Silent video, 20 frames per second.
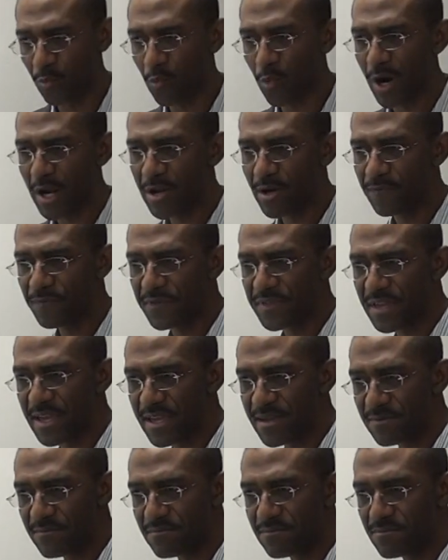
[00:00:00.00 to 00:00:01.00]
One of
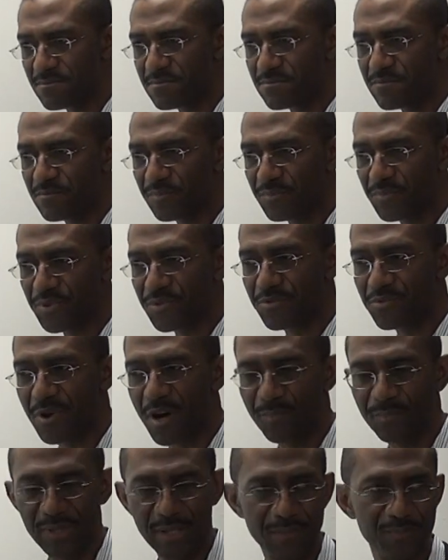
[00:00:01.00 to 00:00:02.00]
the
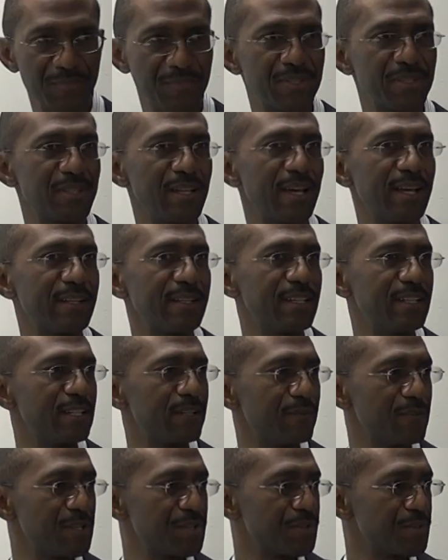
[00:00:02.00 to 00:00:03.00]
problems that
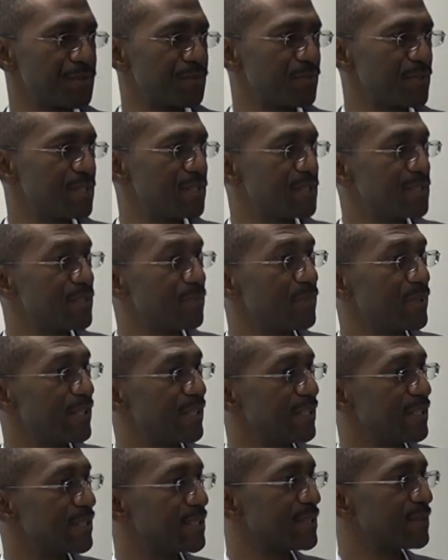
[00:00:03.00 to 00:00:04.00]
individuals with
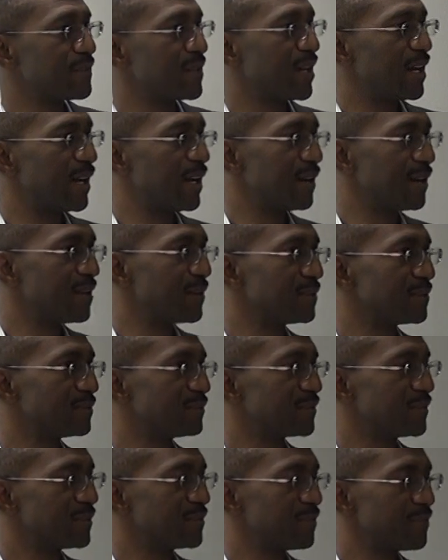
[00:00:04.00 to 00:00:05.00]
disabilities
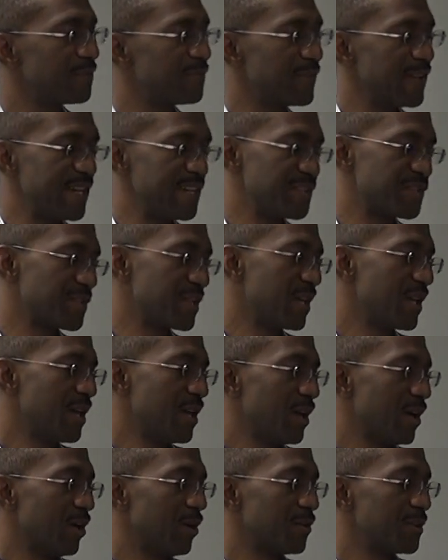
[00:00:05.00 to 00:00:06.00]
face
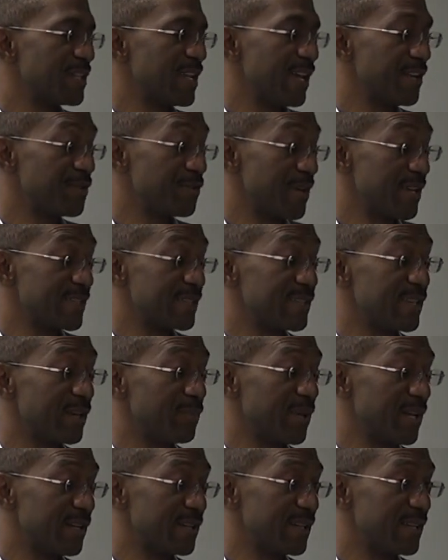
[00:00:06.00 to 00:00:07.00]
or tend to
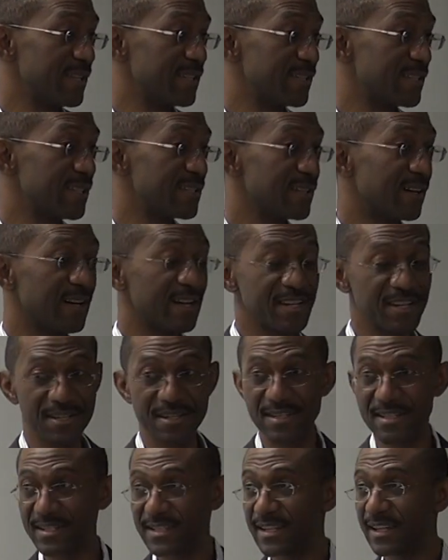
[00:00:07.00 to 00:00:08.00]
exhibit is this
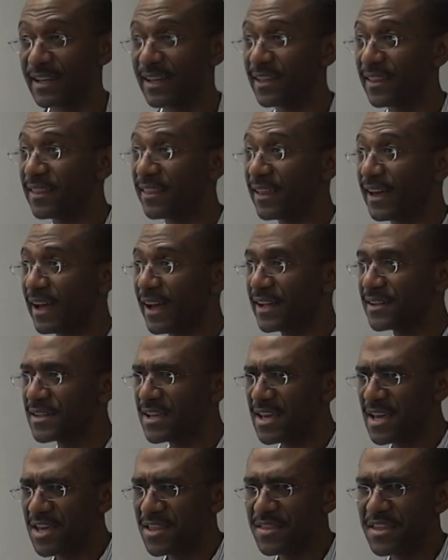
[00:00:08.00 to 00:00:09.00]
idea that
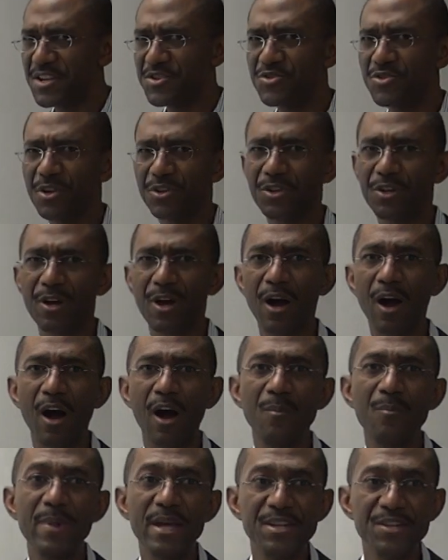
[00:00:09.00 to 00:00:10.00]
they do not
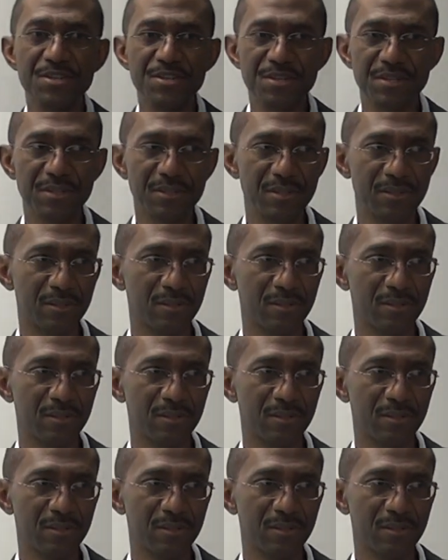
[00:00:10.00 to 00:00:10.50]
comment